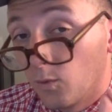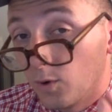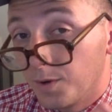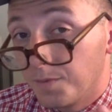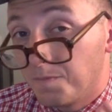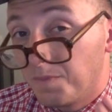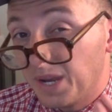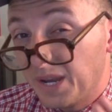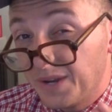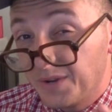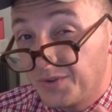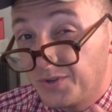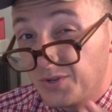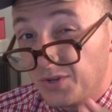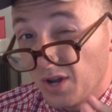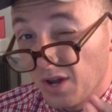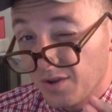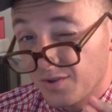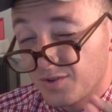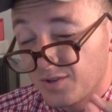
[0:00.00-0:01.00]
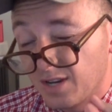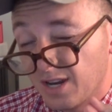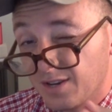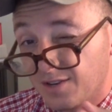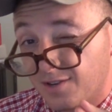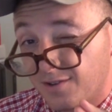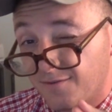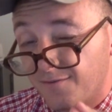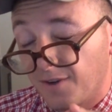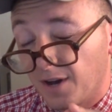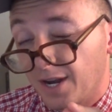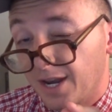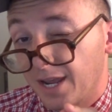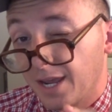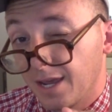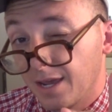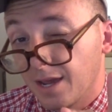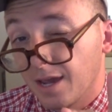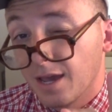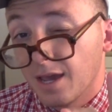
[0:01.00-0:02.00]
would be just as
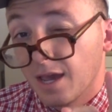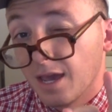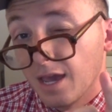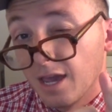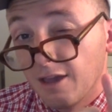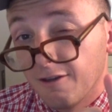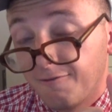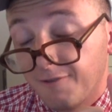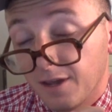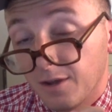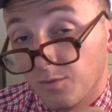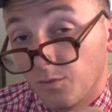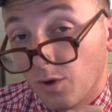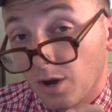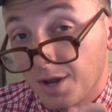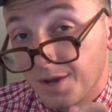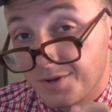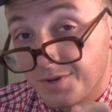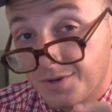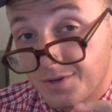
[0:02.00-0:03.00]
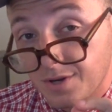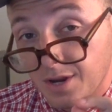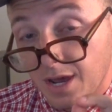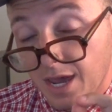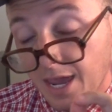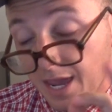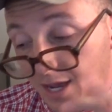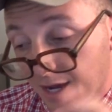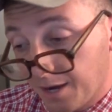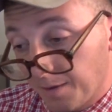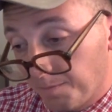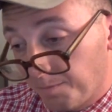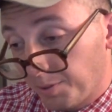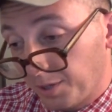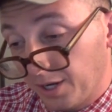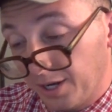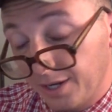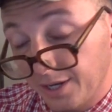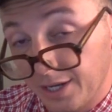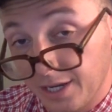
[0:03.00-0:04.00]
funny if it was a
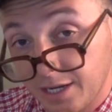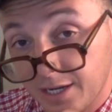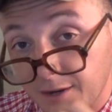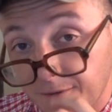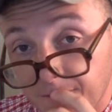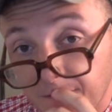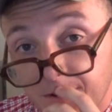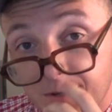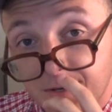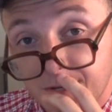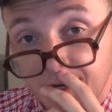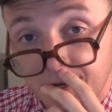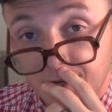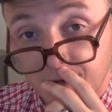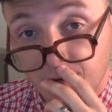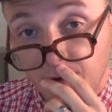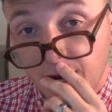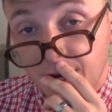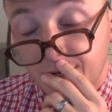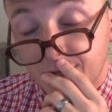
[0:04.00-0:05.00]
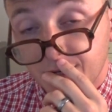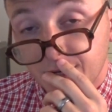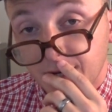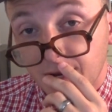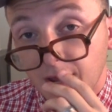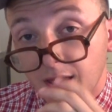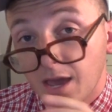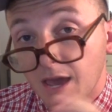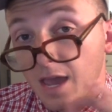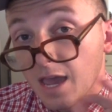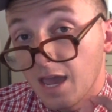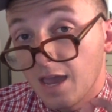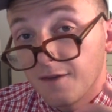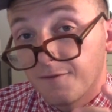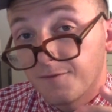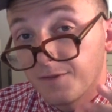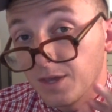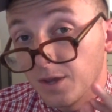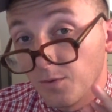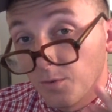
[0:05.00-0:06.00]
completely different situation?
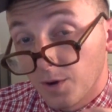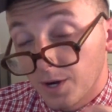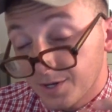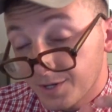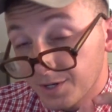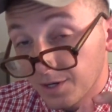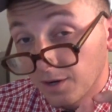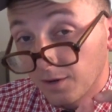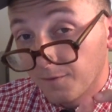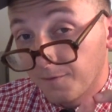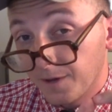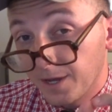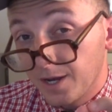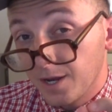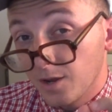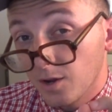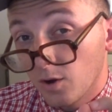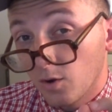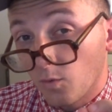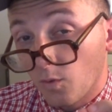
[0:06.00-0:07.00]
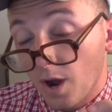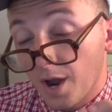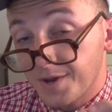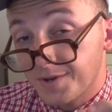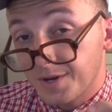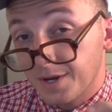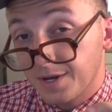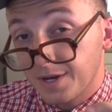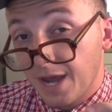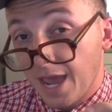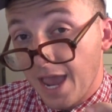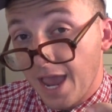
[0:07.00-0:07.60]
If the original video wasn't